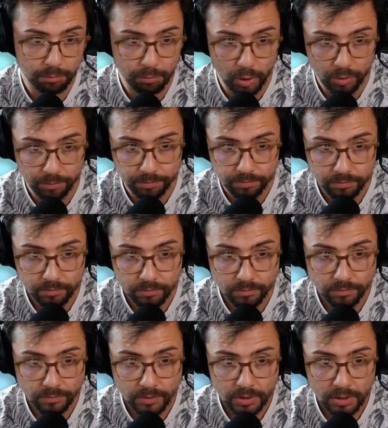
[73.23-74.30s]
boom.
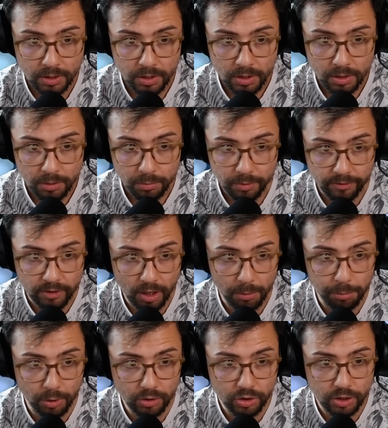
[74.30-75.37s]
We've got a
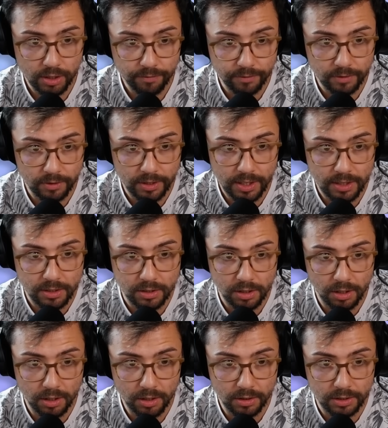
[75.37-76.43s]
bunch of different things
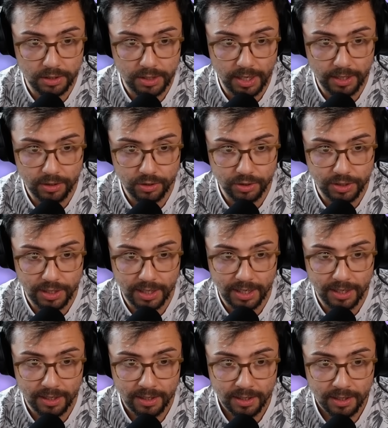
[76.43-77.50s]
on the side just
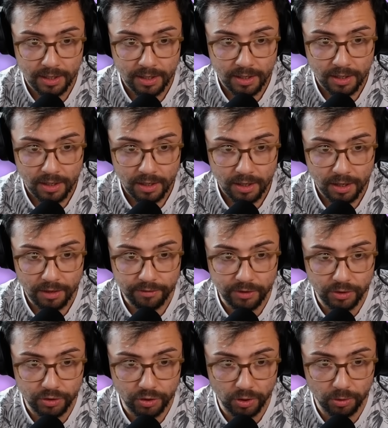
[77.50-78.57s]
here of
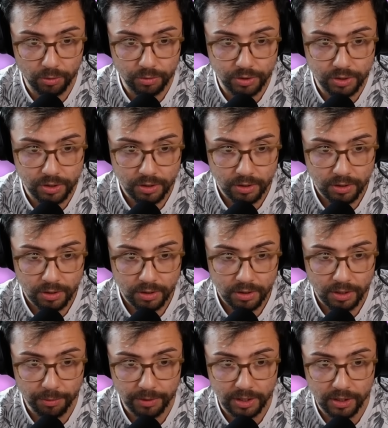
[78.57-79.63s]
controls
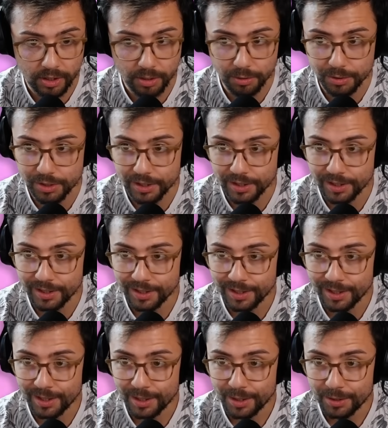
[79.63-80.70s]
that we can use
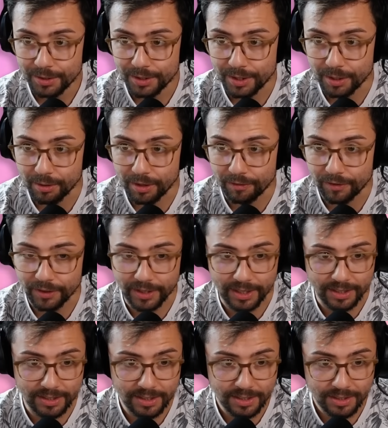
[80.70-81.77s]
to do different
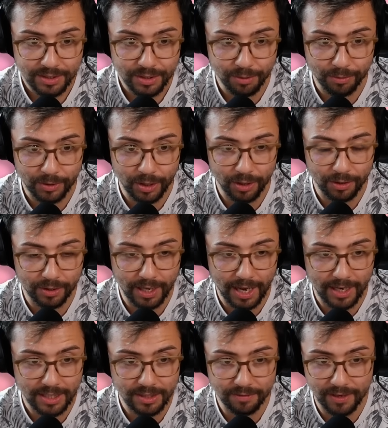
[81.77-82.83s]
things. So we've got
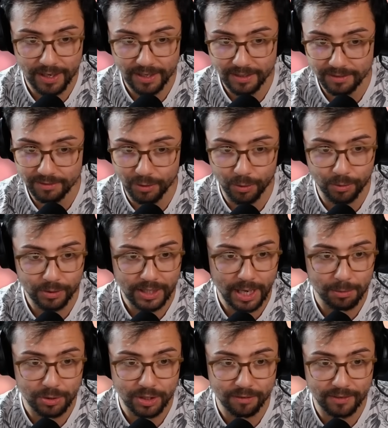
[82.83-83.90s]
activate all
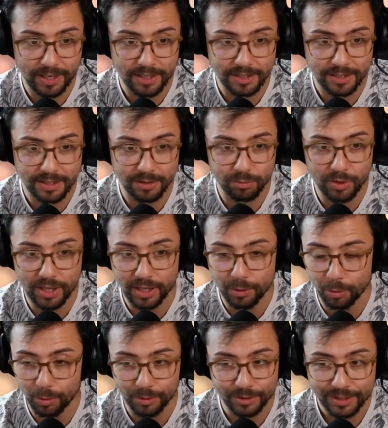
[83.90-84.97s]
capture devices. Really
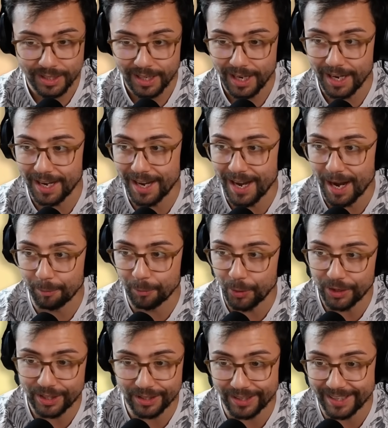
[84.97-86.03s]
cool. I'm
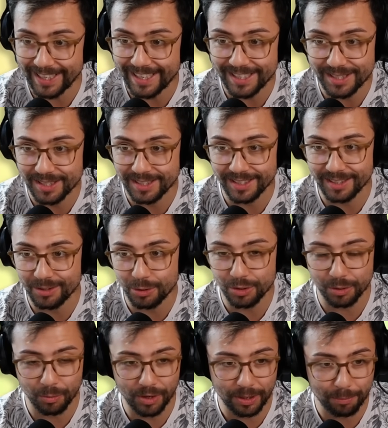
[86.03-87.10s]
working on it. It's
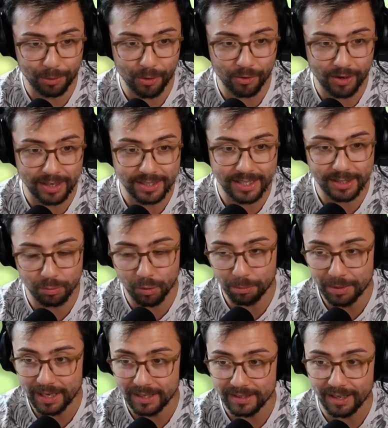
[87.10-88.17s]
just a work in progress. This will
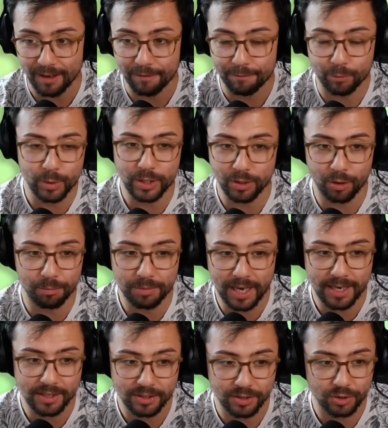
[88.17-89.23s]
be a free
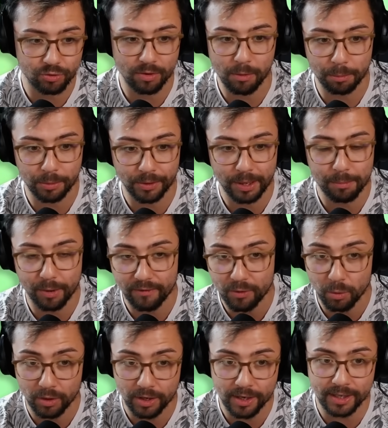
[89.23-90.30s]
update to the Stream Up plugin. But if
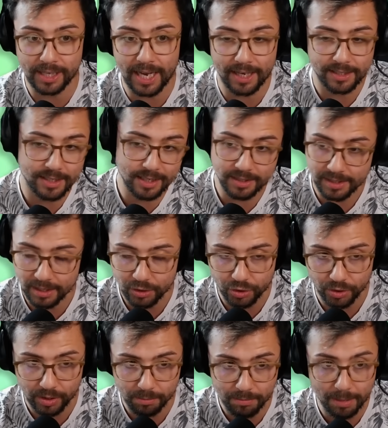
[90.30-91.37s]
you want early access, then
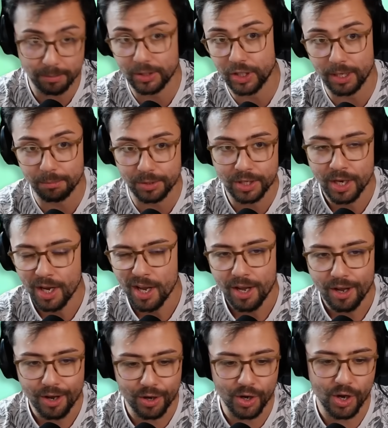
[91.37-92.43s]
join memberships
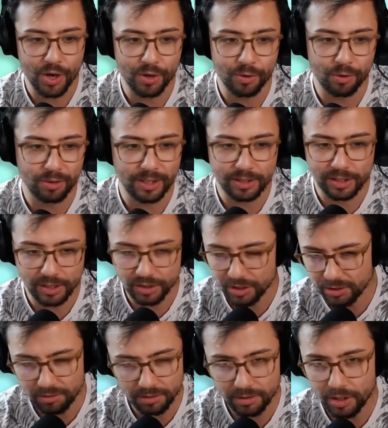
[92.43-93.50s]
and all that jazz.
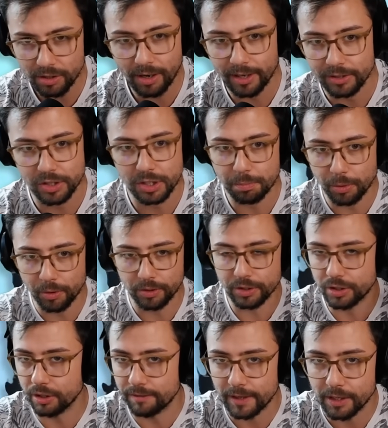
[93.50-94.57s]
You know how to support the
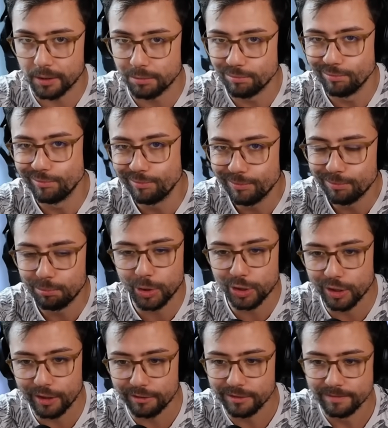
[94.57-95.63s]
stuff I do.
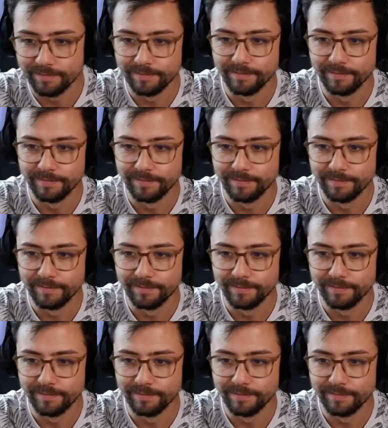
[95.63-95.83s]
Much love.